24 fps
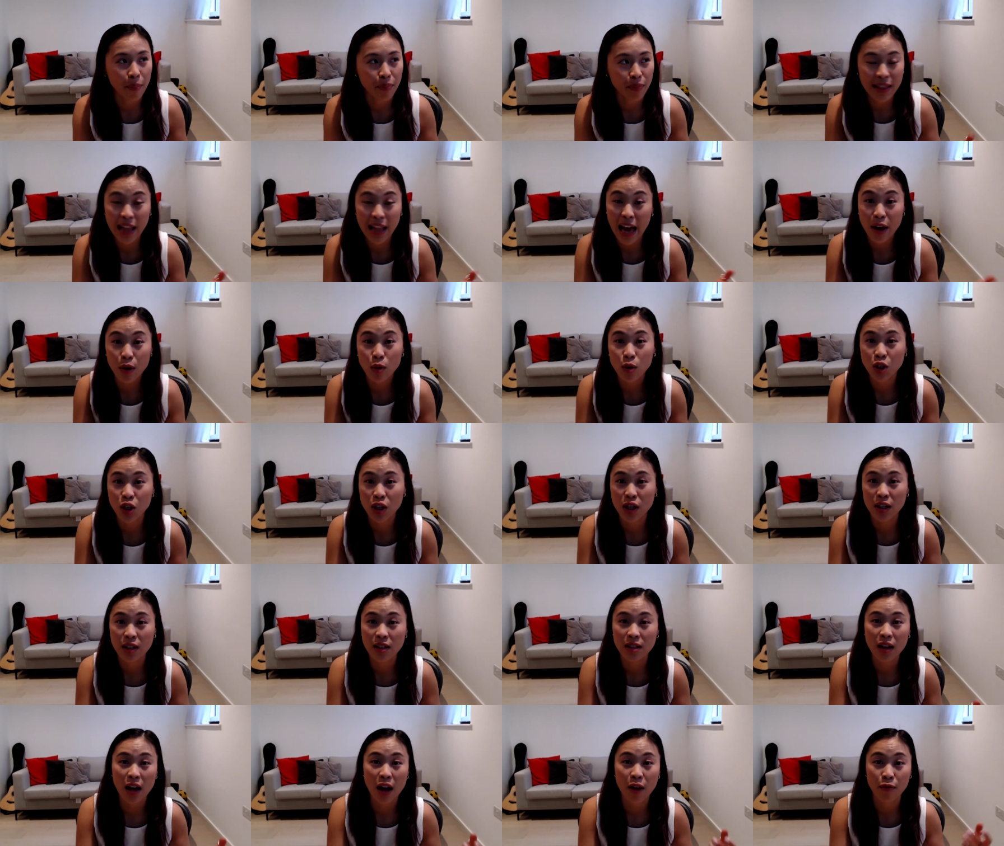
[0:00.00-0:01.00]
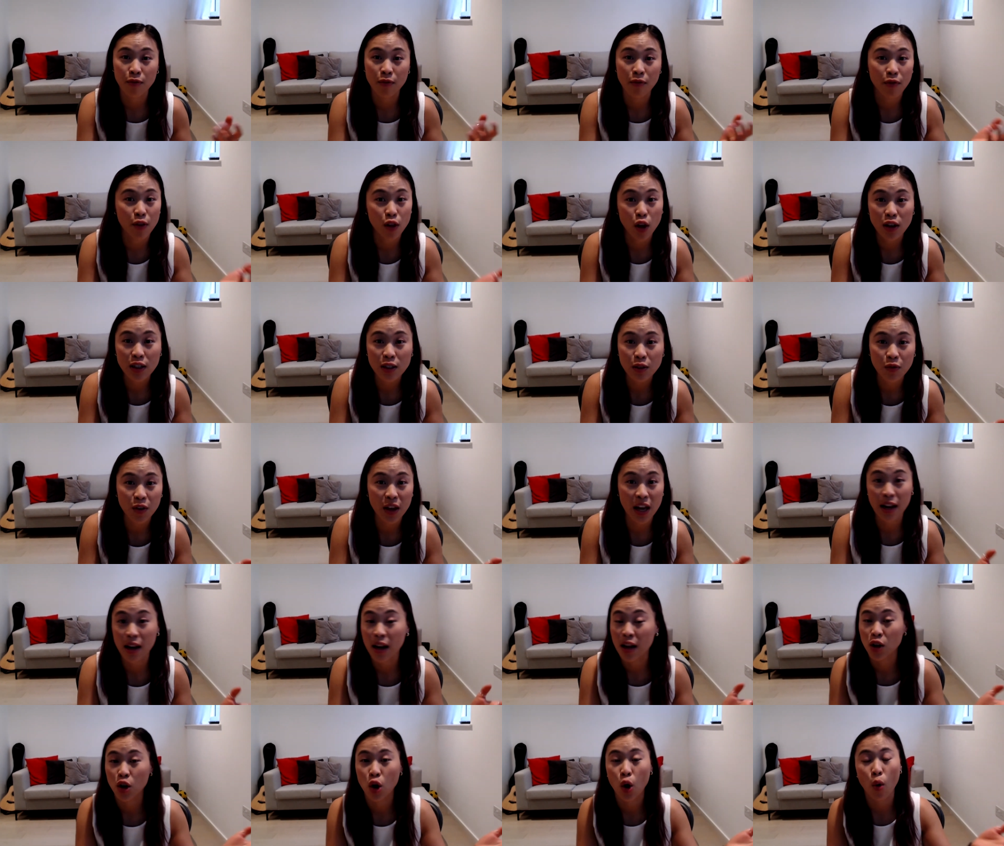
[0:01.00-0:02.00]
languages and philosophy and
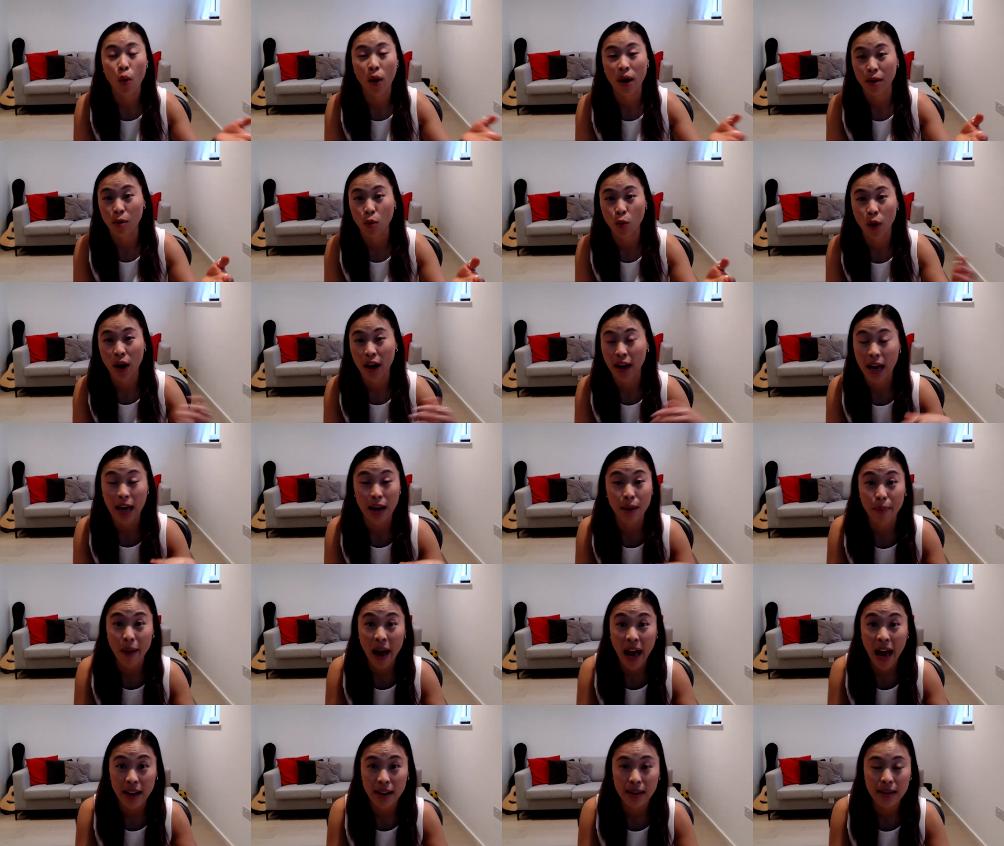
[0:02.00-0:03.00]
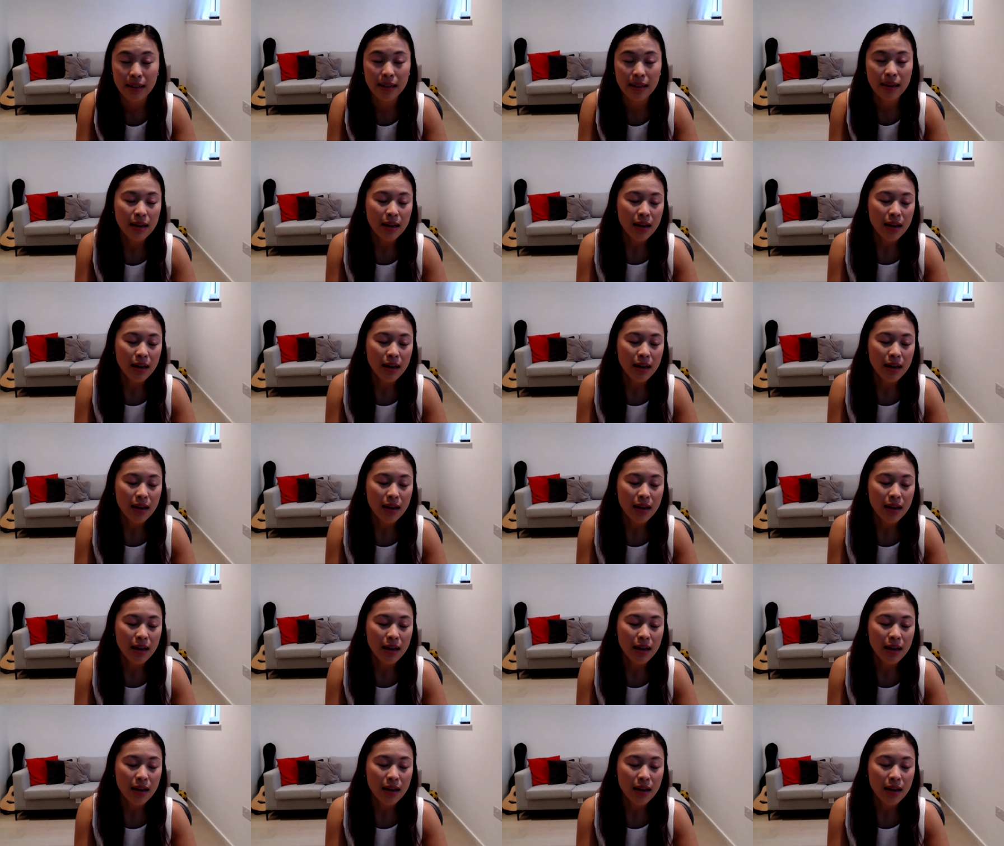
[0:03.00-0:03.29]
then go and work at a bank.